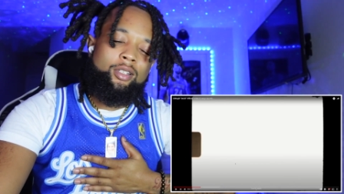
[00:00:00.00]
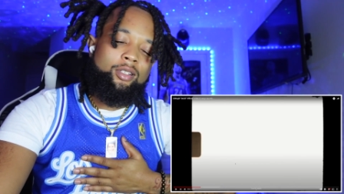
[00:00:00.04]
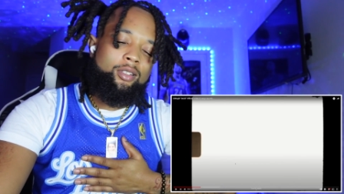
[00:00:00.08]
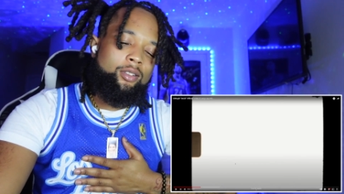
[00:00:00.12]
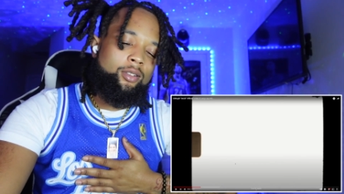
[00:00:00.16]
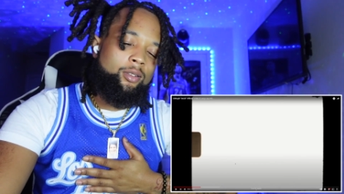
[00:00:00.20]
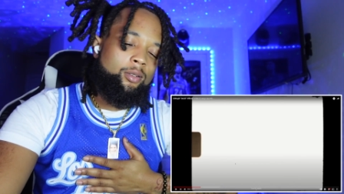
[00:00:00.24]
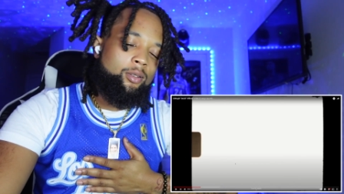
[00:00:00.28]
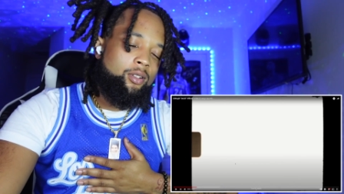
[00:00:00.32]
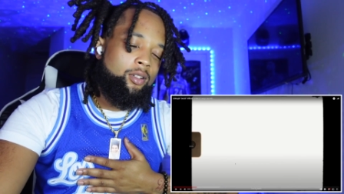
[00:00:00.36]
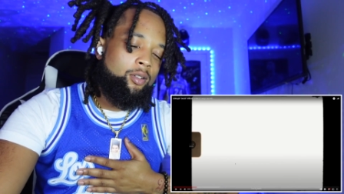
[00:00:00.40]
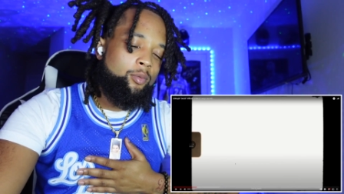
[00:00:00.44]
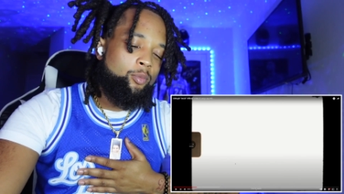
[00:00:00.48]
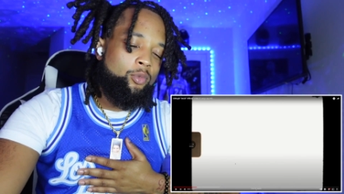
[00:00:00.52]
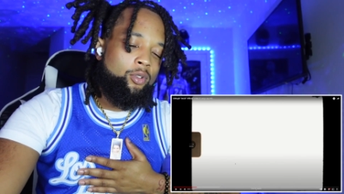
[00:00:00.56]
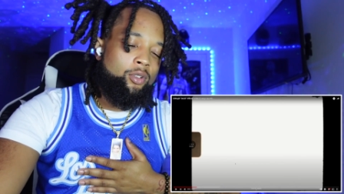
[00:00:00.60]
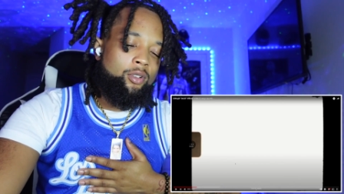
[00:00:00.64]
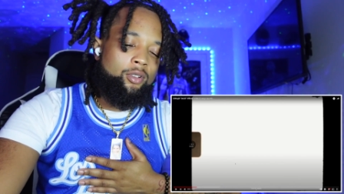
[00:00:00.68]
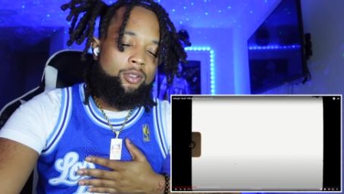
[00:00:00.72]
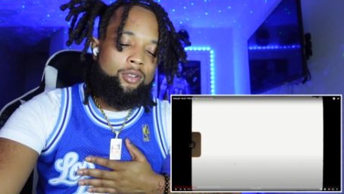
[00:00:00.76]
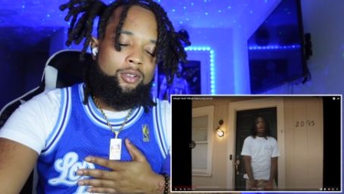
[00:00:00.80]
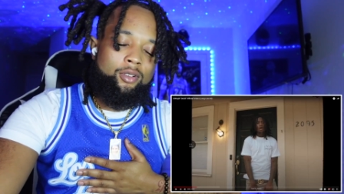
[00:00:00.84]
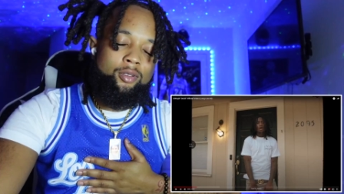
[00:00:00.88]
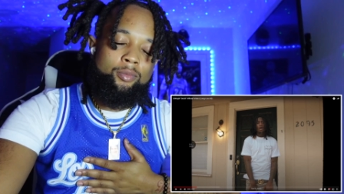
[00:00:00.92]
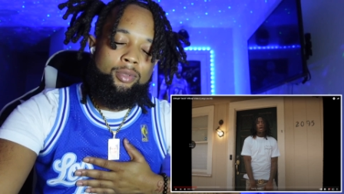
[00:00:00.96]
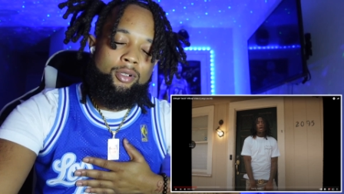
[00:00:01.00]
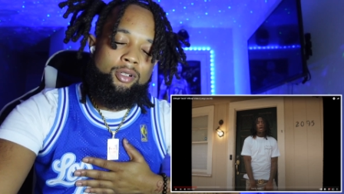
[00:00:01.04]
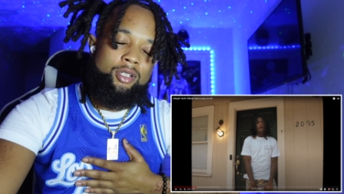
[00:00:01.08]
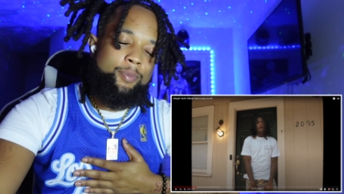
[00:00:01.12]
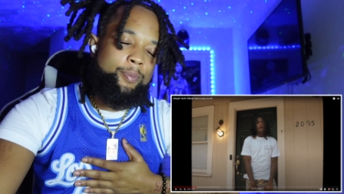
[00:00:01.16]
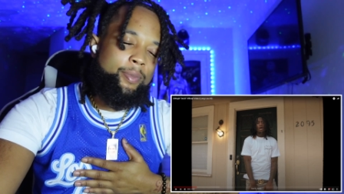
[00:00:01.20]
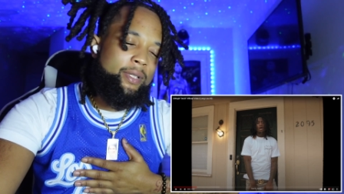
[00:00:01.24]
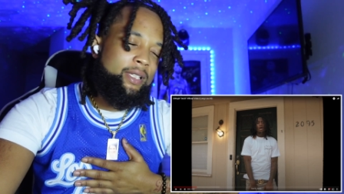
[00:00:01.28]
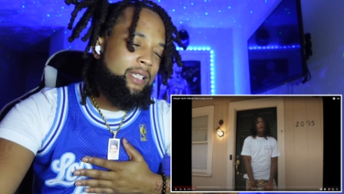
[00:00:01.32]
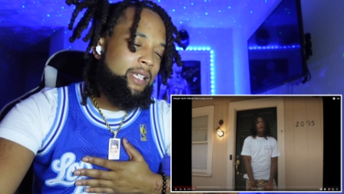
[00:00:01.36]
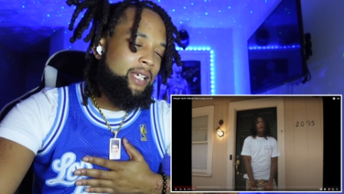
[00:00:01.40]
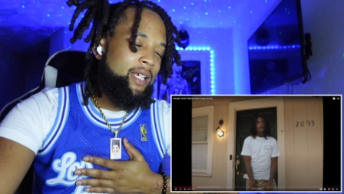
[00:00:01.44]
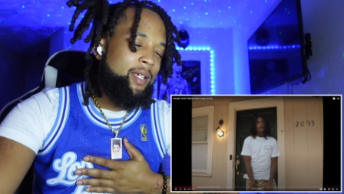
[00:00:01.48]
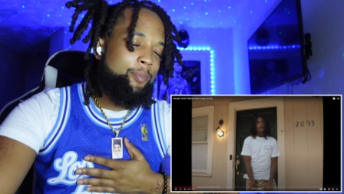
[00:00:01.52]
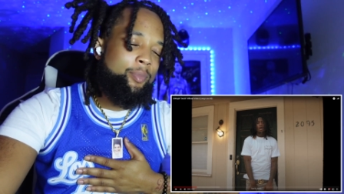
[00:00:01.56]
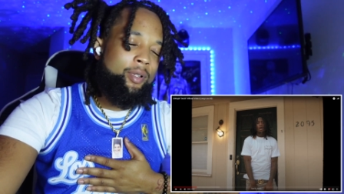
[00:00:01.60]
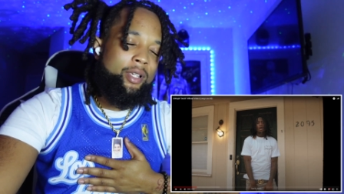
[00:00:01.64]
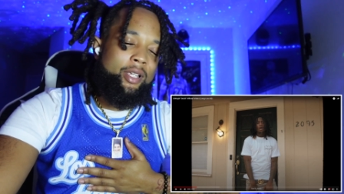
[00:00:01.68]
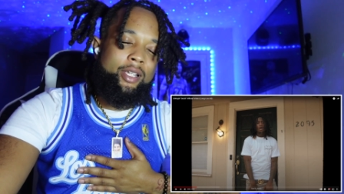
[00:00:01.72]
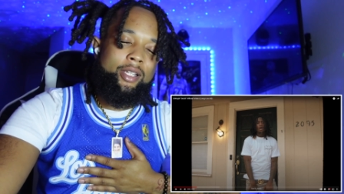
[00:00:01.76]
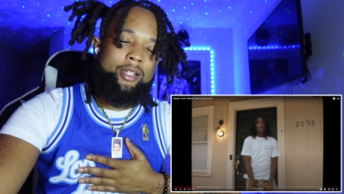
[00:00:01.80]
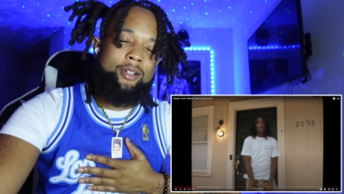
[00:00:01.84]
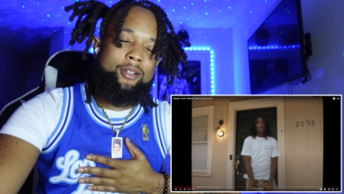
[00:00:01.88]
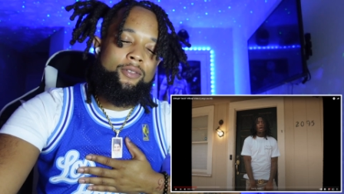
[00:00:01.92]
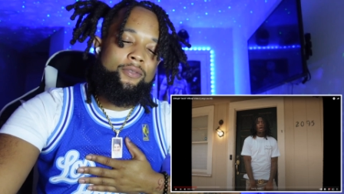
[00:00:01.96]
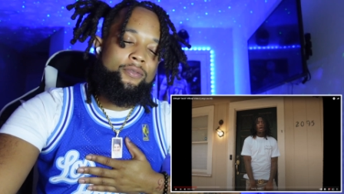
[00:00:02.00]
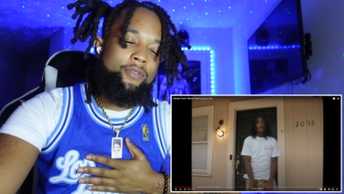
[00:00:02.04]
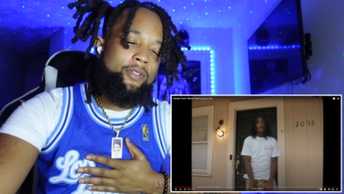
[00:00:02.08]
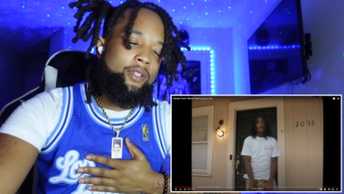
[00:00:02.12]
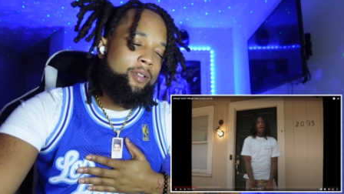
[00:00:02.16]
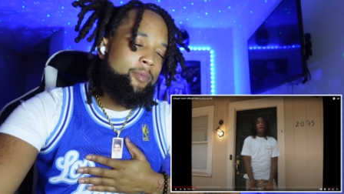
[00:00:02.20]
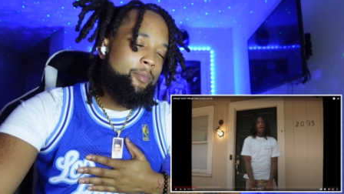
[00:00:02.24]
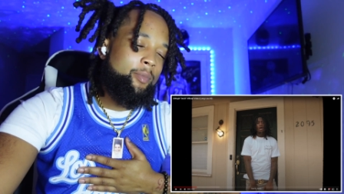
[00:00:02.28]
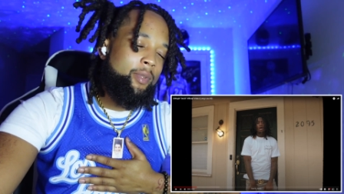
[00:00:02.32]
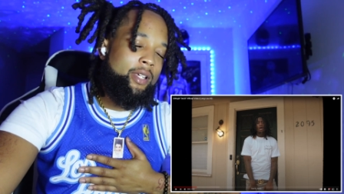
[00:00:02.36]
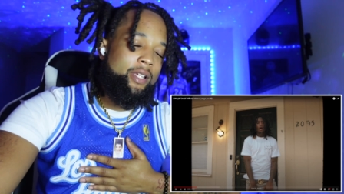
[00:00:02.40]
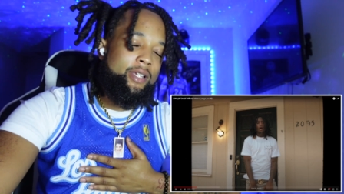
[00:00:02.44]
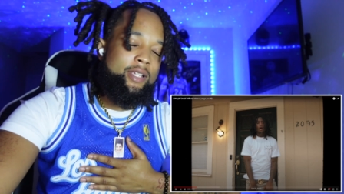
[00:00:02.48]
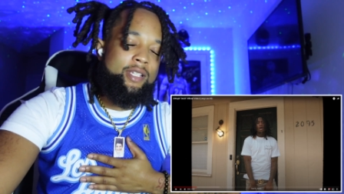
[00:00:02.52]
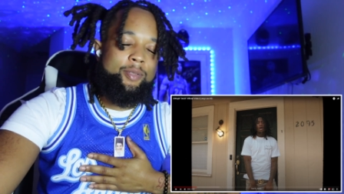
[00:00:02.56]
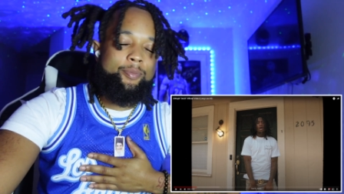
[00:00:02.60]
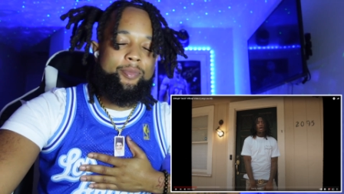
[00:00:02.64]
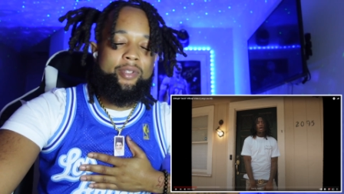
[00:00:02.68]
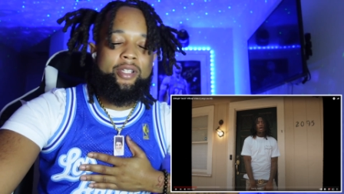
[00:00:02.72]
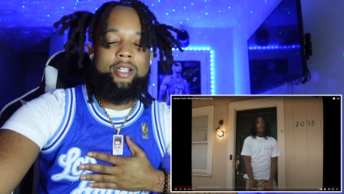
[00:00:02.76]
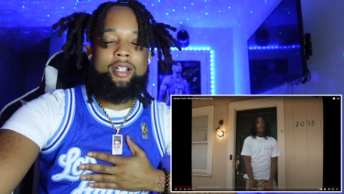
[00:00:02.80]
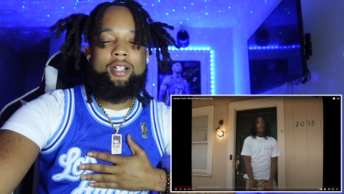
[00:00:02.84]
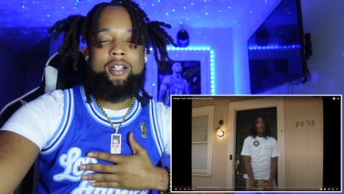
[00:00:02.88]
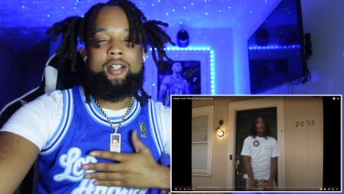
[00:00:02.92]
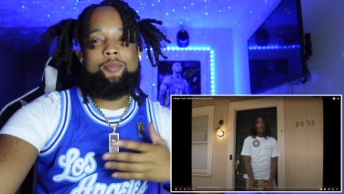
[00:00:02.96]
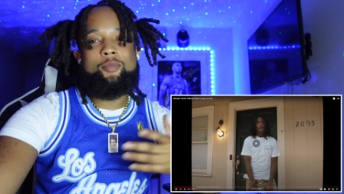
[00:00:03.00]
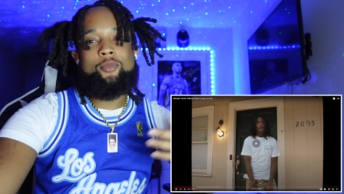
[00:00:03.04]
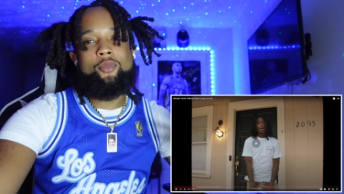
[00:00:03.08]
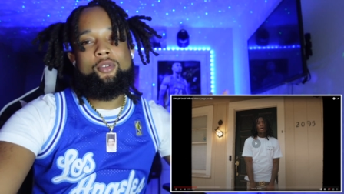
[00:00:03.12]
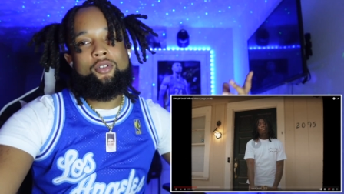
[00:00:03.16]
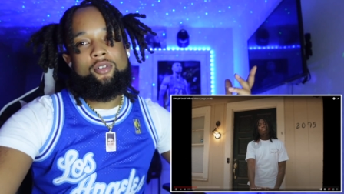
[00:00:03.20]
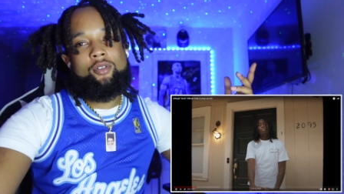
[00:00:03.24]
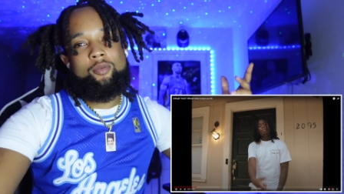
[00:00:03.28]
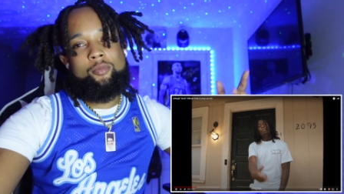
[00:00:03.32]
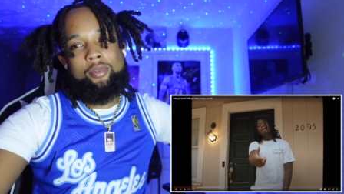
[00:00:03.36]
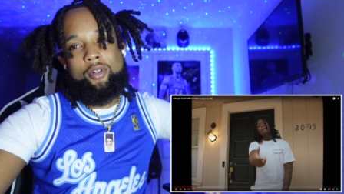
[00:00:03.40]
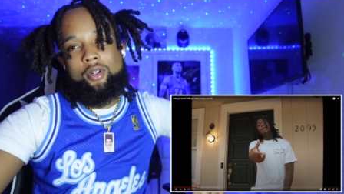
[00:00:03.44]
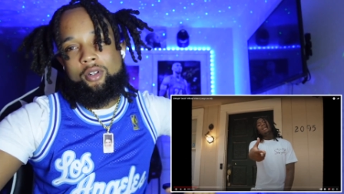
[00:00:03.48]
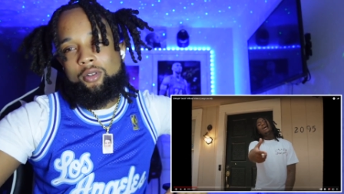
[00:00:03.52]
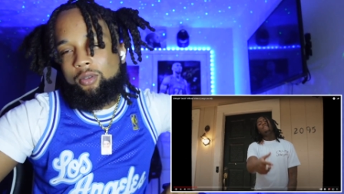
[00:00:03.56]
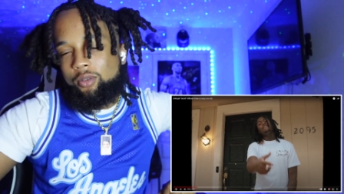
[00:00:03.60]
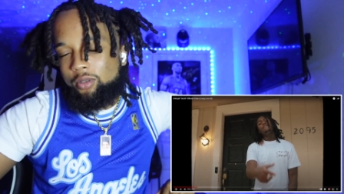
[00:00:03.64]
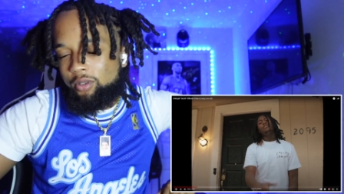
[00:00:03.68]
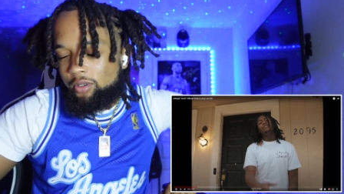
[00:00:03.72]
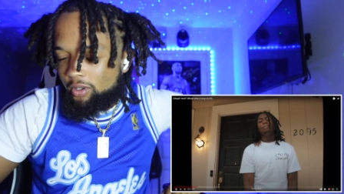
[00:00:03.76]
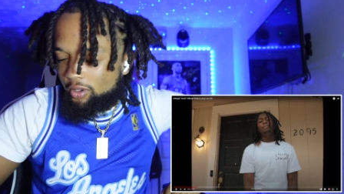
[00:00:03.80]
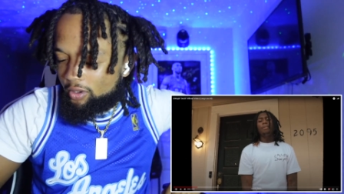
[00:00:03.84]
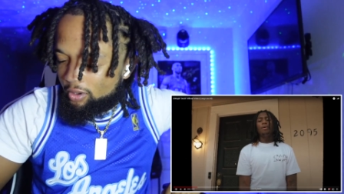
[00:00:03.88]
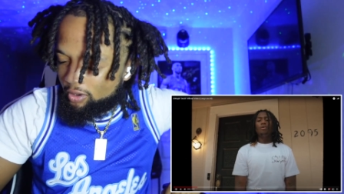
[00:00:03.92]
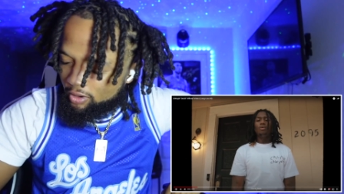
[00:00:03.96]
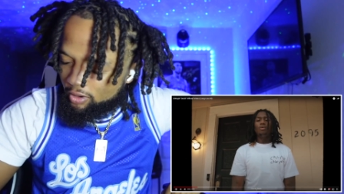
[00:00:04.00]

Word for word: You know, come on, though, bro. Spit that pain, though, for your mans, man. Come on, bro.